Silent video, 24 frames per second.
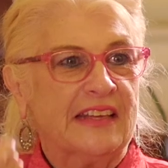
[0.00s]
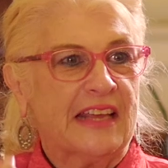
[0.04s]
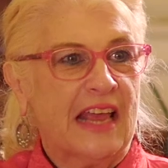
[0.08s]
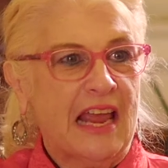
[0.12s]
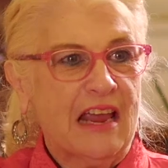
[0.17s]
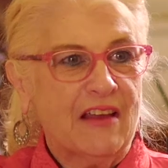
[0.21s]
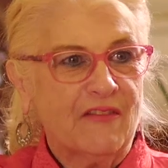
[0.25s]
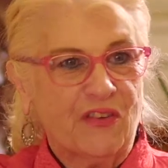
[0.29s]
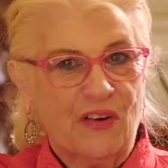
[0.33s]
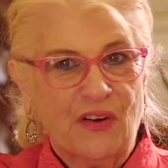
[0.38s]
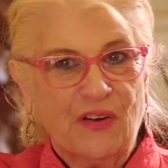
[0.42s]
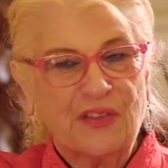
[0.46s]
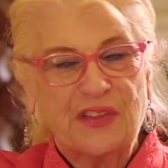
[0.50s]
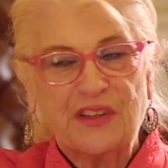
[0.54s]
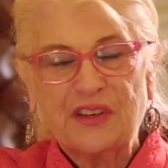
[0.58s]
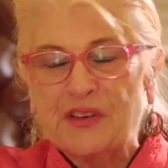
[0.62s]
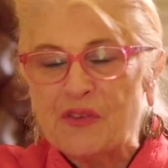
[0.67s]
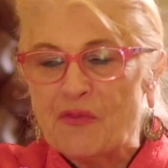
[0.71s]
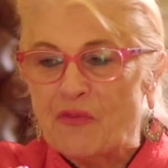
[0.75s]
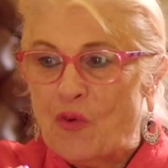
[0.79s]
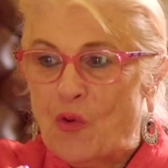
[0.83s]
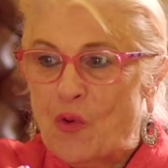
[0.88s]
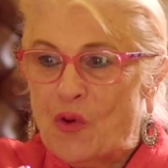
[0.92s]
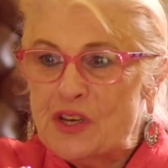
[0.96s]
gave her the
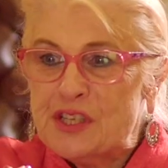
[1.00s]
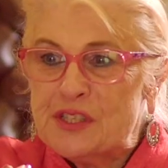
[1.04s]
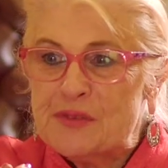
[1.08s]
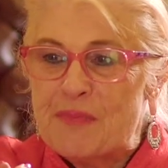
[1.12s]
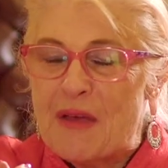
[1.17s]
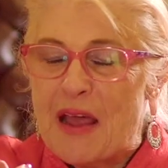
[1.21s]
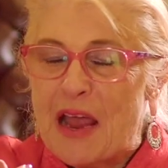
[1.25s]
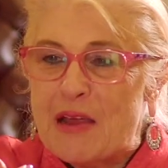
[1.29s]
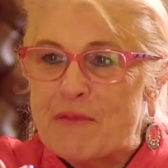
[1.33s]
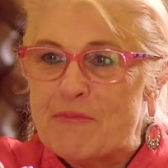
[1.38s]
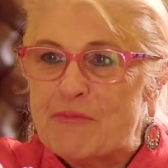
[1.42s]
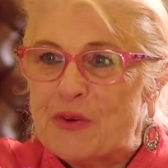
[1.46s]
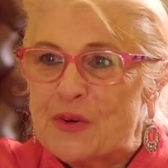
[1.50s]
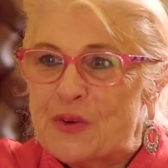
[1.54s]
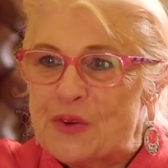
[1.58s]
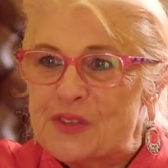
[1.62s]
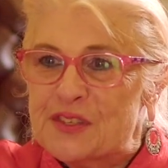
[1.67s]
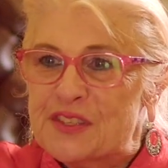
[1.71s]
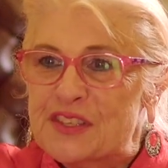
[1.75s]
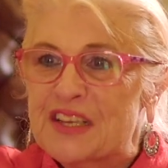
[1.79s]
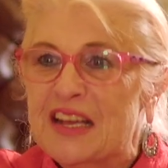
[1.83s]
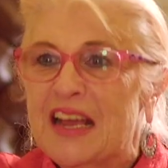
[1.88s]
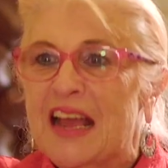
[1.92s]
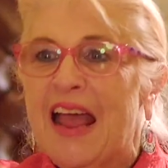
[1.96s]
divorce
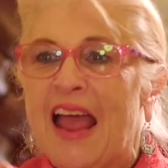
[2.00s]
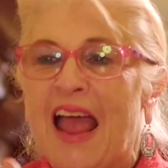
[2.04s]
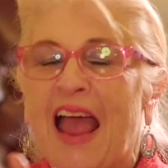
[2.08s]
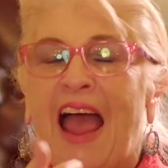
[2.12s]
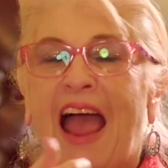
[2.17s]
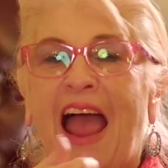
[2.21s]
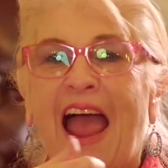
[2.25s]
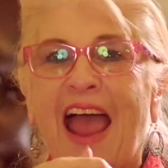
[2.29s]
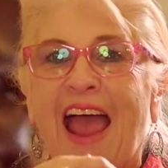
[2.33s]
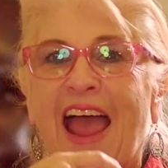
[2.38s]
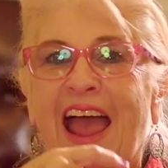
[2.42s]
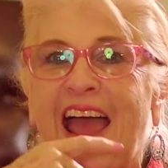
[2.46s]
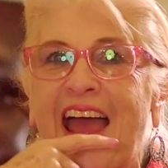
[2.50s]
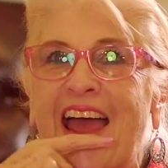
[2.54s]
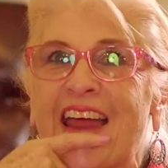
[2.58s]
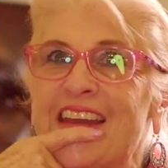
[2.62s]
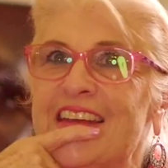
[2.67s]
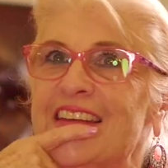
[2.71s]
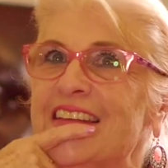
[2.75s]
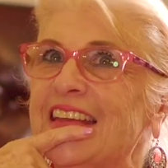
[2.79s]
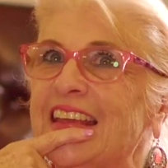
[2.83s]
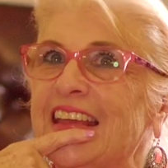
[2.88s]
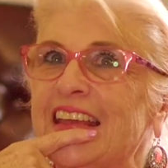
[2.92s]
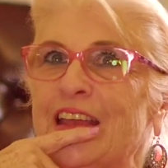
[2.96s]
papers.
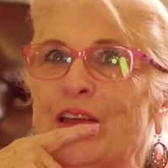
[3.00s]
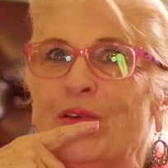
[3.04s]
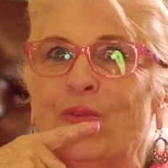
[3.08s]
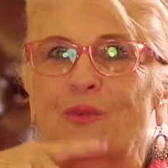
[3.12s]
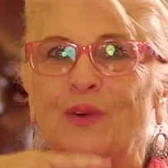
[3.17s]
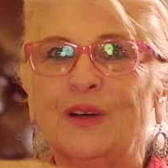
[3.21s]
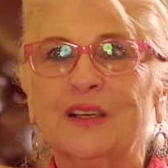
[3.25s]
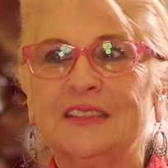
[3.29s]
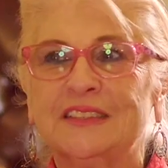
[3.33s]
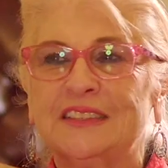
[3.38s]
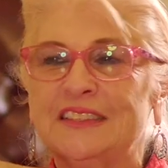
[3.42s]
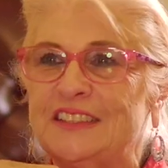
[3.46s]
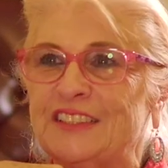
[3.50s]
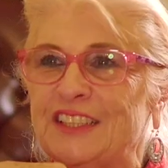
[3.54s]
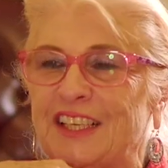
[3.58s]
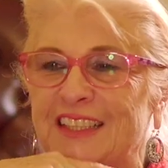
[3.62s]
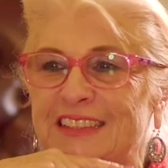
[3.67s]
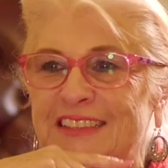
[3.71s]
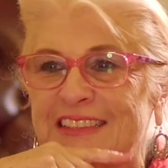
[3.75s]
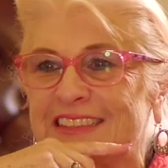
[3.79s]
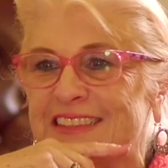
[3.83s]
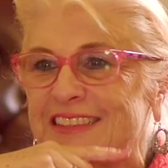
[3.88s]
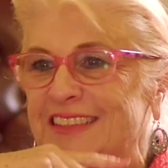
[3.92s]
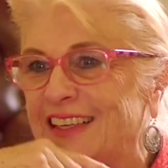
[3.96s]
And it was
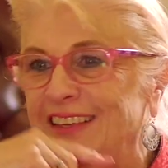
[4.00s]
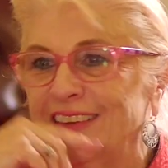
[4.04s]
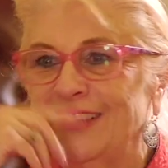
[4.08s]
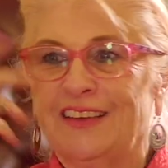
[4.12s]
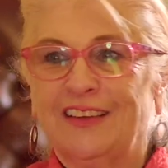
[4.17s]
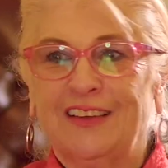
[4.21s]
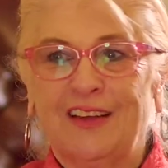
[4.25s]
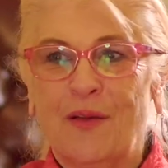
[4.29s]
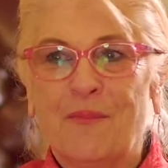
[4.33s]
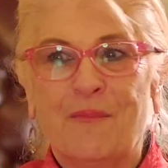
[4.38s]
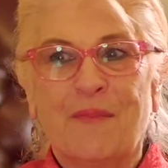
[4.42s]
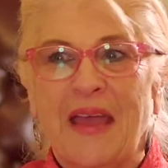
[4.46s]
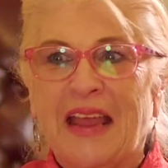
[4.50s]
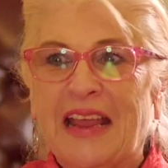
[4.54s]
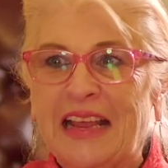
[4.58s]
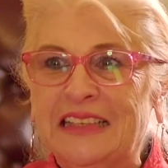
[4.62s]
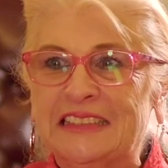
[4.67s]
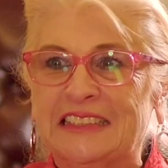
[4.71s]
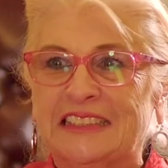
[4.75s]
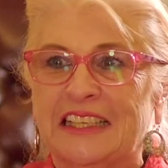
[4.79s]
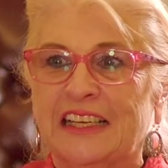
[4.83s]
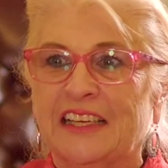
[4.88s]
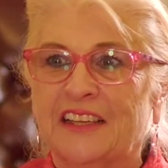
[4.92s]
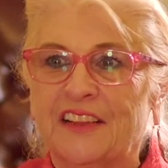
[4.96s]
just
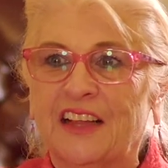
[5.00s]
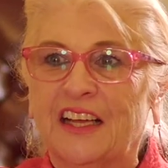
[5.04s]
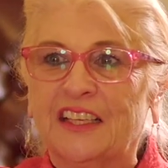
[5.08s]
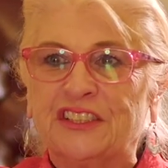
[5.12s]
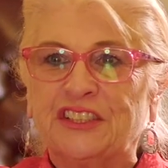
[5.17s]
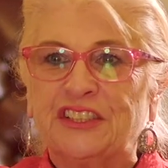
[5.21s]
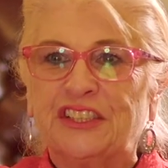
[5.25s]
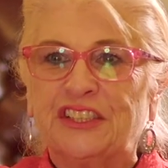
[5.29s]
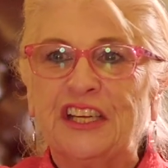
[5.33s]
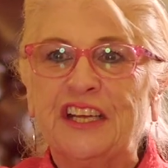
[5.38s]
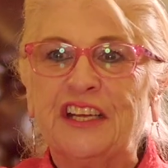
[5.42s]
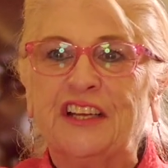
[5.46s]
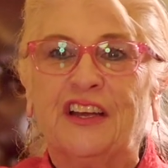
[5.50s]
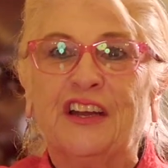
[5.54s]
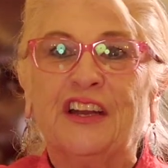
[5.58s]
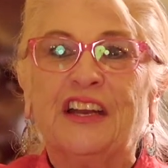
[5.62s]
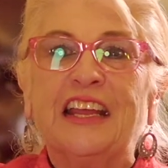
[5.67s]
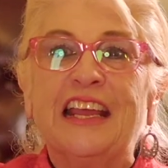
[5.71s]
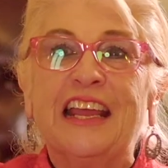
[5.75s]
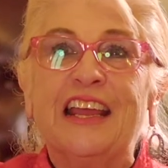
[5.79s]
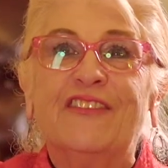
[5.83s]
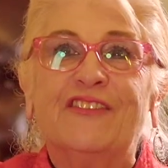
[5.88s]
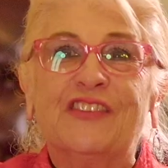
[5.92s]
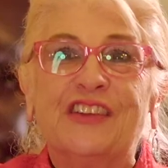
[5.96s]
amazing that she could
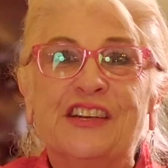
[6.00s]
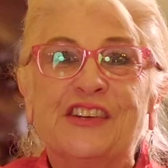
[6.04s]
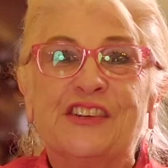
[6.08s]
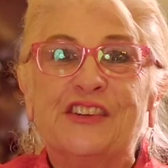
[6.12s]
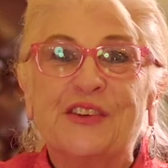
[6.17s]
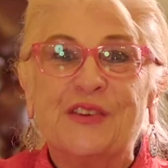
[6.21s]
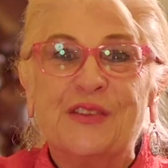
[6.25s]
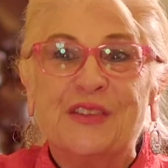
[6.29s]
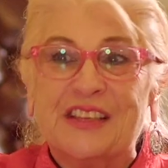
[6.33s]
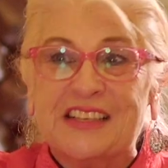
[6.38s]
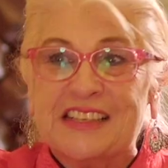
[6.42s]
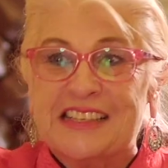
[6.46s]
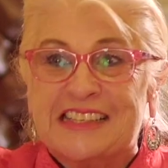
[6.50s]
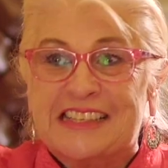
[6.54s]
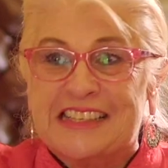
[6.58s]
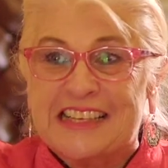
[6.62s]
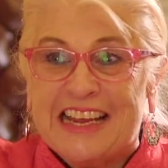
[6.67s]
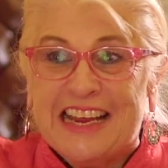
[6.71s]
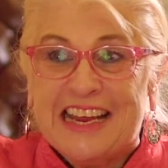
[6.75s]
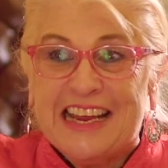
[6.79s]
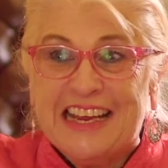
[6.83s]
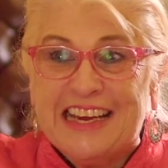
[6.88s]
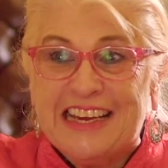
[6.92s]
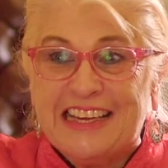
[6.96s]
even do this
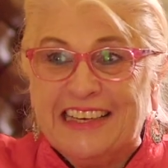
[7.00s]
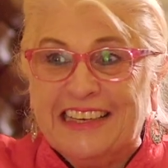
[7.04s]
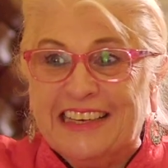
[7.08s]
scene.